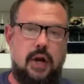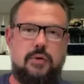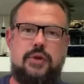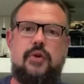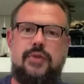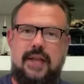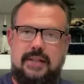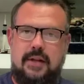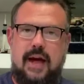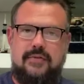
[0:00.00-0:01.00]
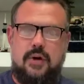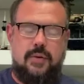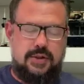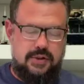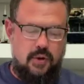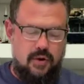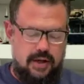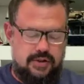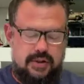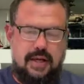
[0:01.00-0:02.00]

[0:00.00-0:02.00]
certain things will have to go into storage.